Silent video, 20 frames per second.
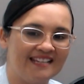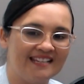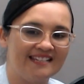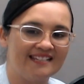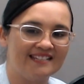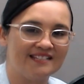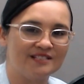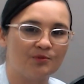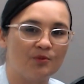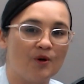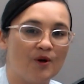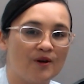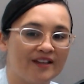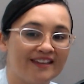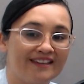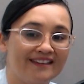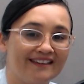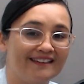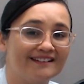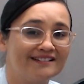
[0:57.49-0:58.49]
is
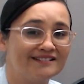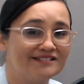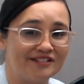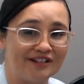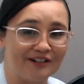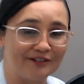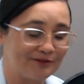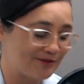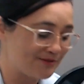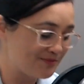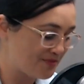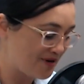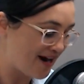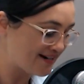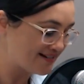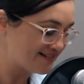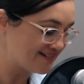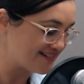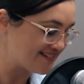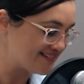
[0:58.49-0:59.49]
working in general
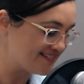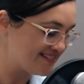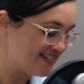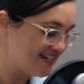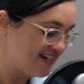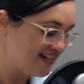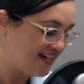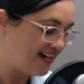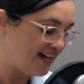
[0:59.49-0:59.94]
practice.